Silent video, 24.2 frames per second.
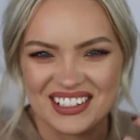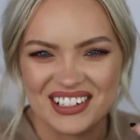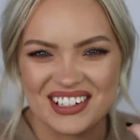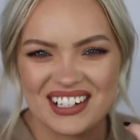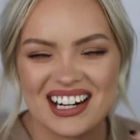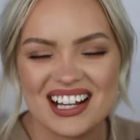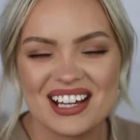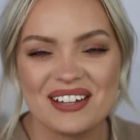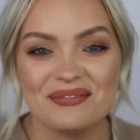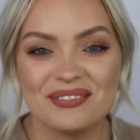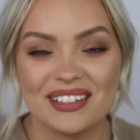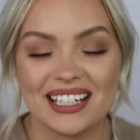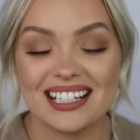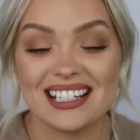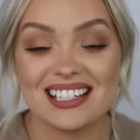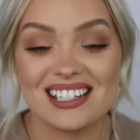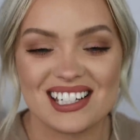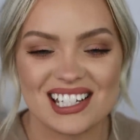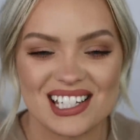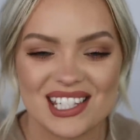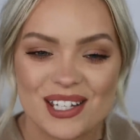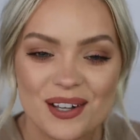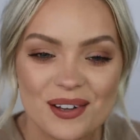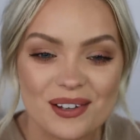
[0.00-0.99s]
know what I mean?
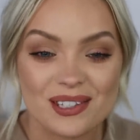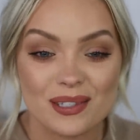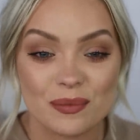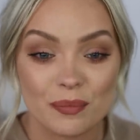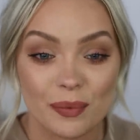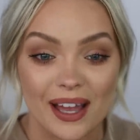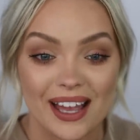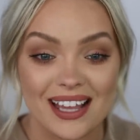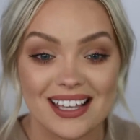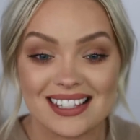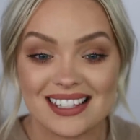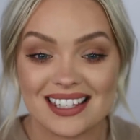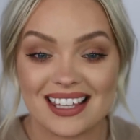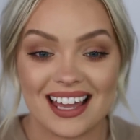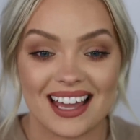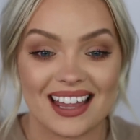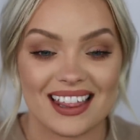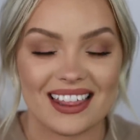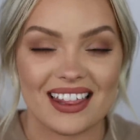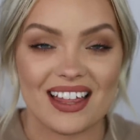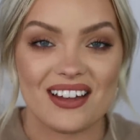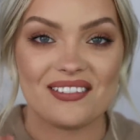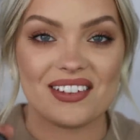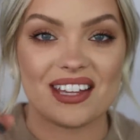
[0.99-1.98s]
It's just so spicy.
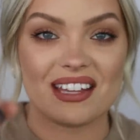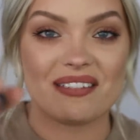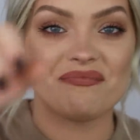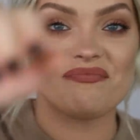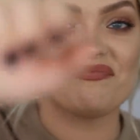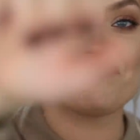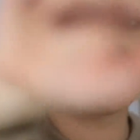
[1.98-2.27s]
I love it.